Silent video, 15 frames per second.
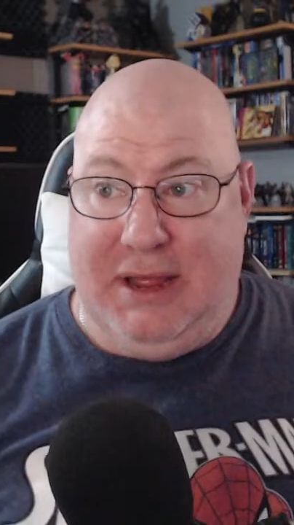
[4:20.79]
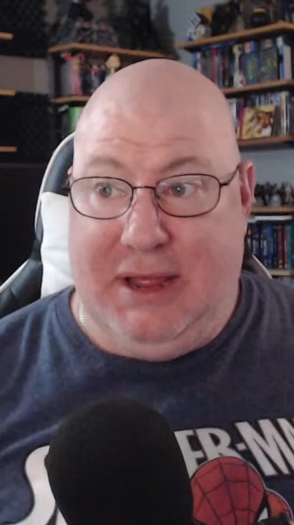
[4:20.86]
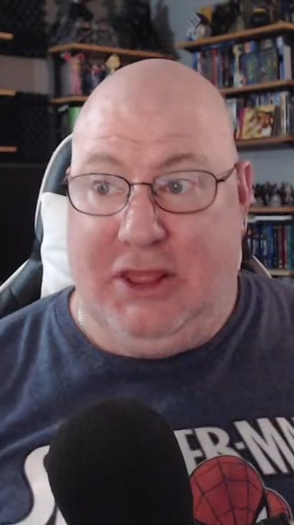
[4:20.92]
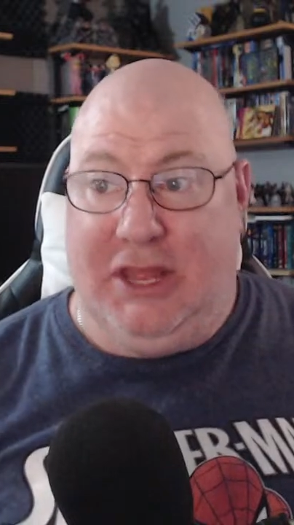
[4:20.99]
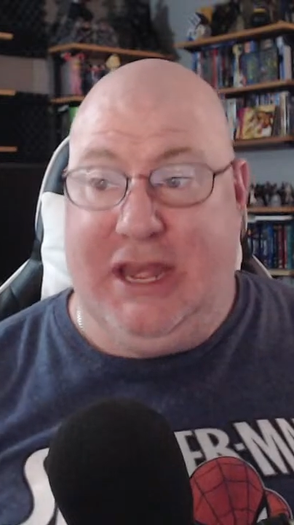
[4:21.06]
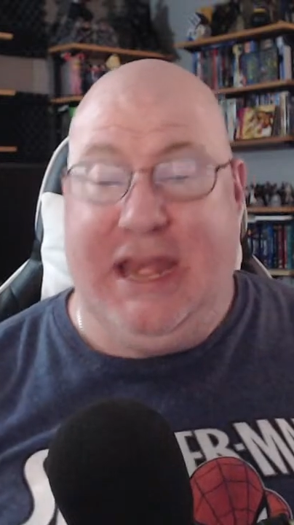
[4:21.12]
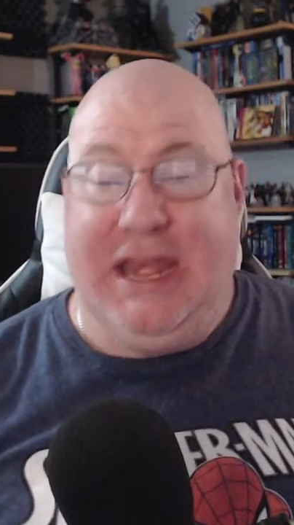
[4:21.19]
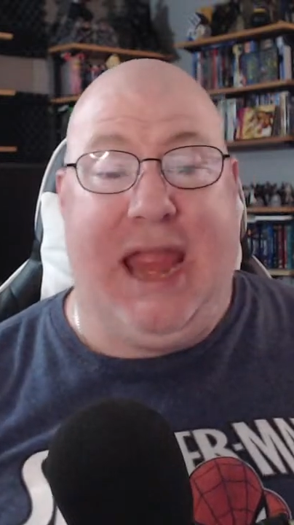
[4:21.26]

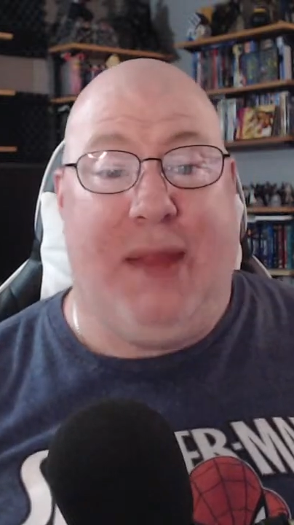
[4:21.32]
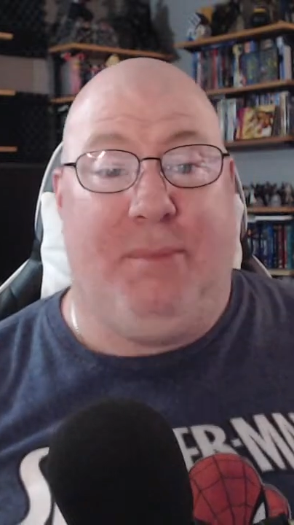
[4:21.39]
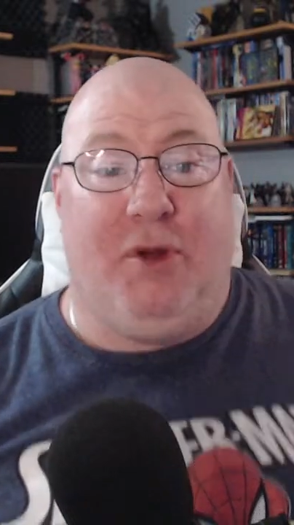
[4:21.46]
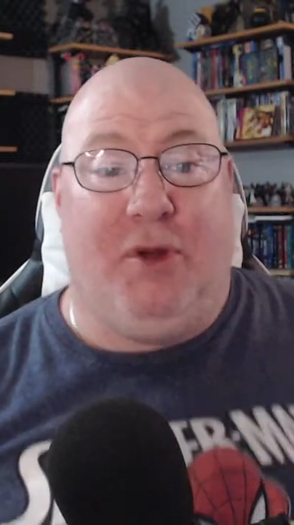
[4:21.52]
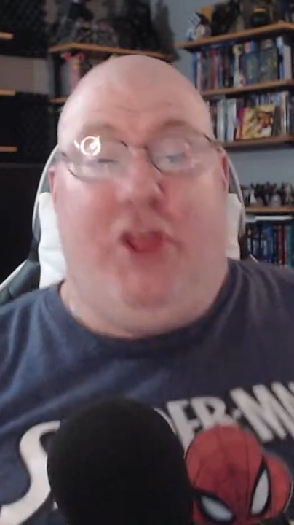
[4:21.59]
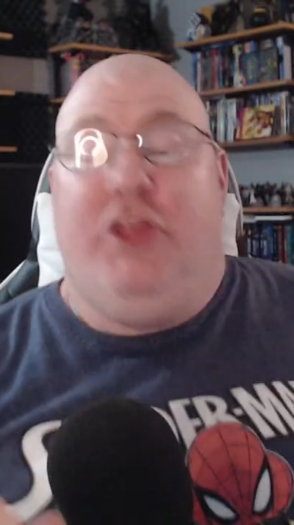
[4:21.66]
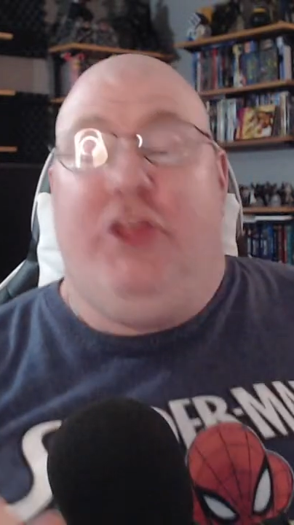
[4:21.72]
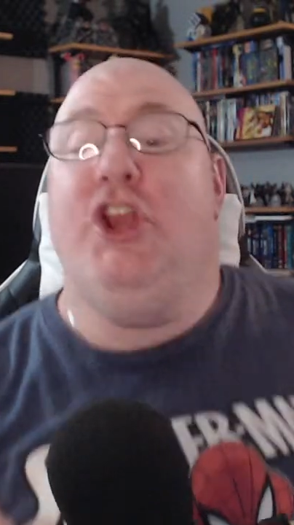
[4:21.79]
The
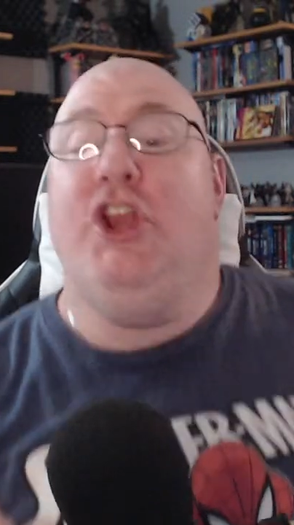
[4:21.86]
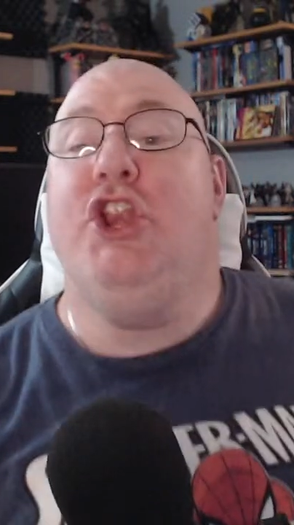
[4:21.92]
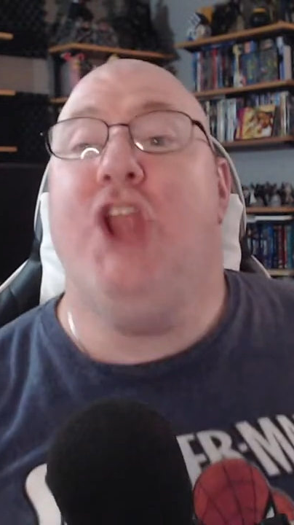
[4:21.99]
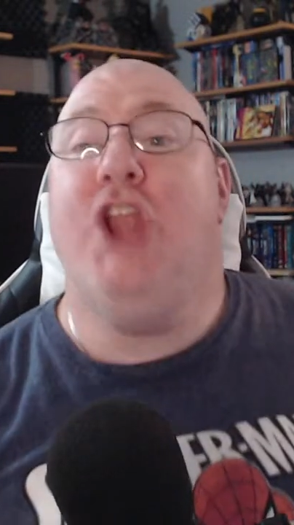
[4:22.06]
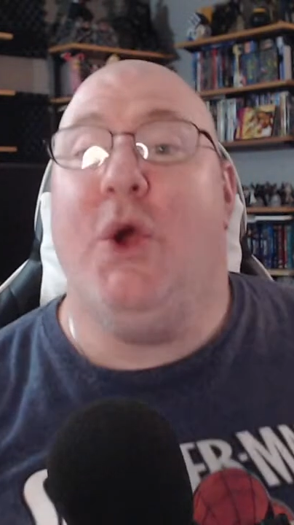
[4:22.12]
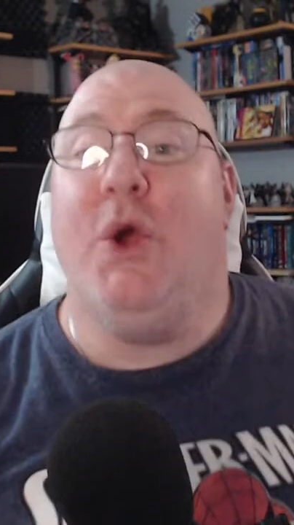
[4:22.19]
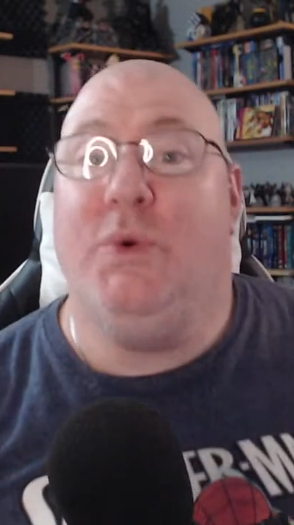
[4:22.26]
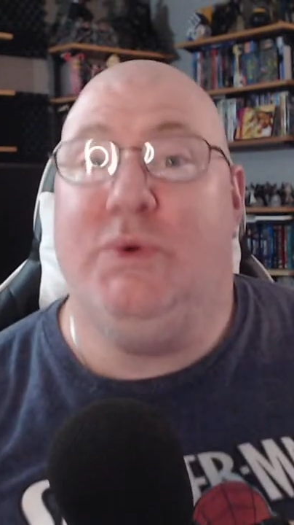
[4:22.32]
neighbor, the
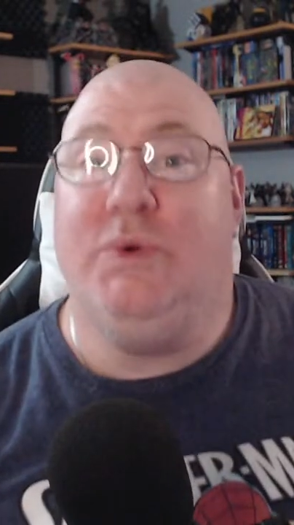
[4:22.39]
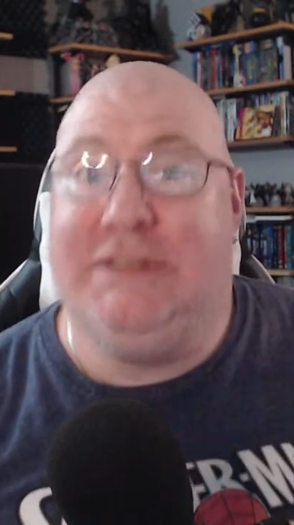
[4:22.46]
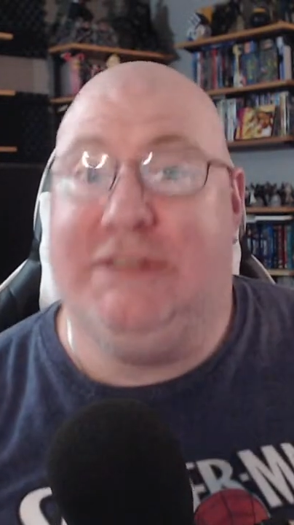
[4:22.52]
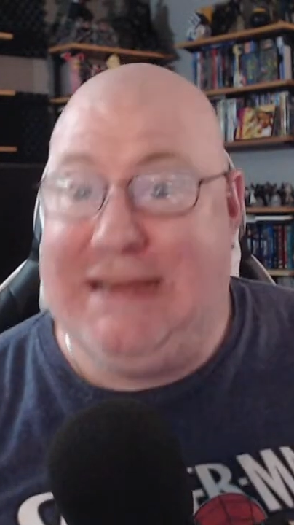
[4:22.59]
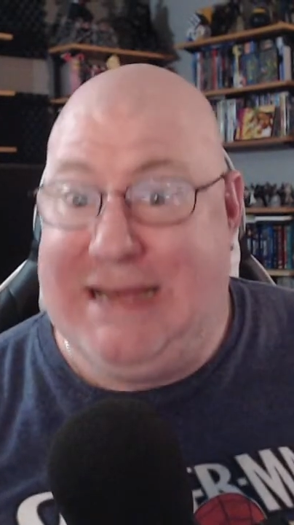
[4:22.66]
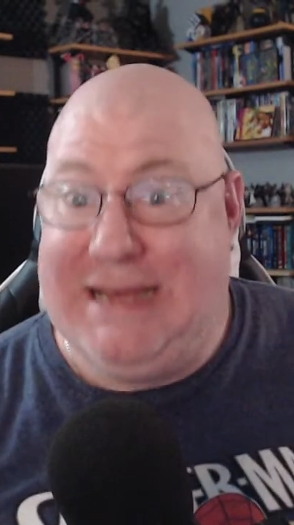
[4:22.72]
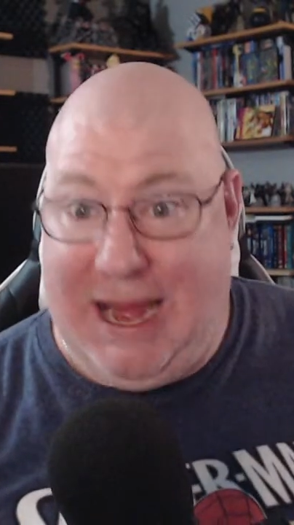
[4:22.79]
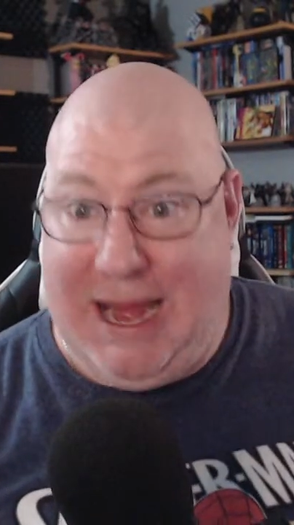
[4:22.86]
nosy
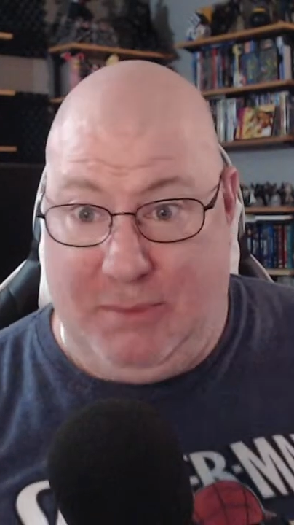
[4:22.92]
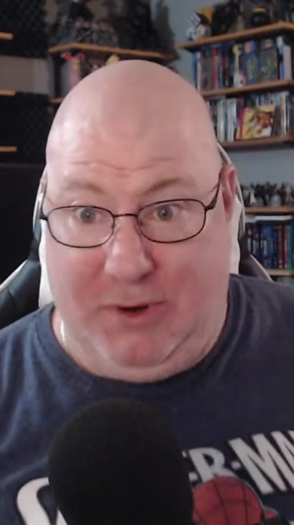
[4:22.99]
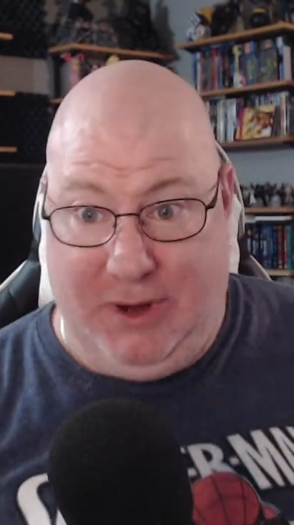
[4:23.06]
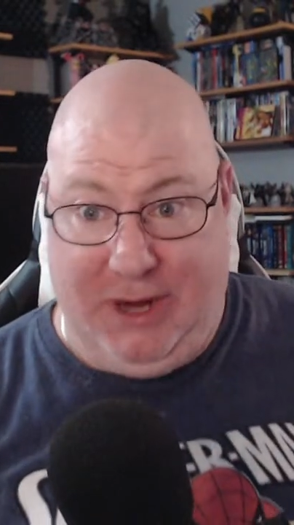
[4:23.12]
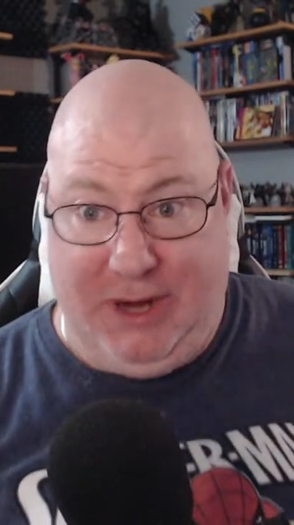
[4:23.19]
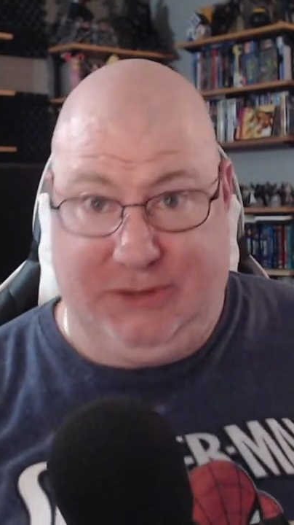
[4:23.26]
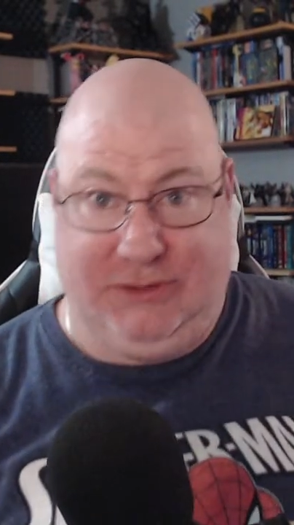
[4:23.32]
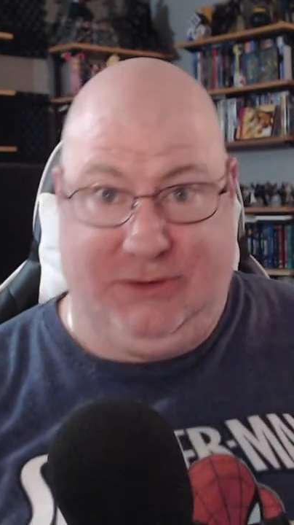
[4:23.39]
neighbor
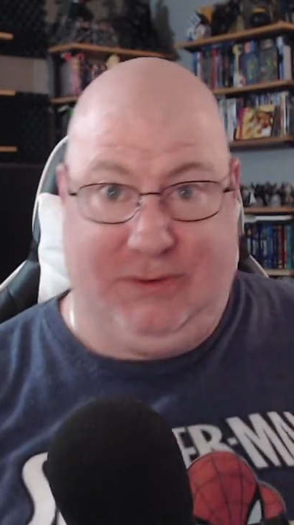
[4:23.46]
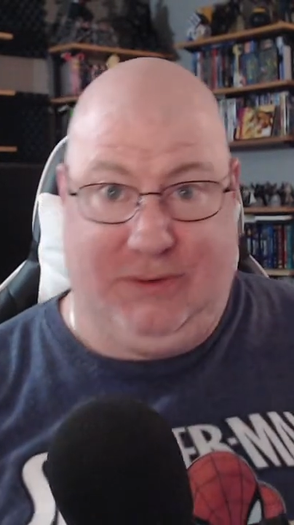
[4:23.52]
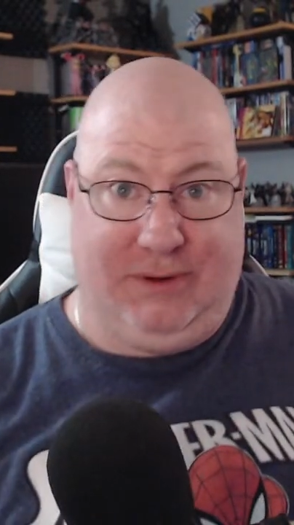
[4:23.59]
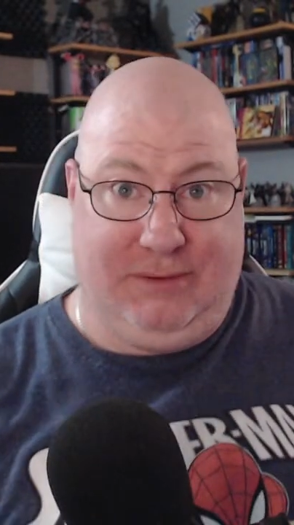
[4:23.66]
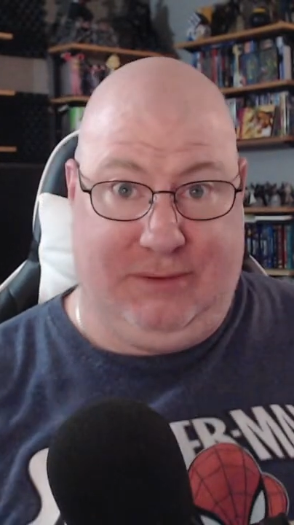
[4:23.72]
next door.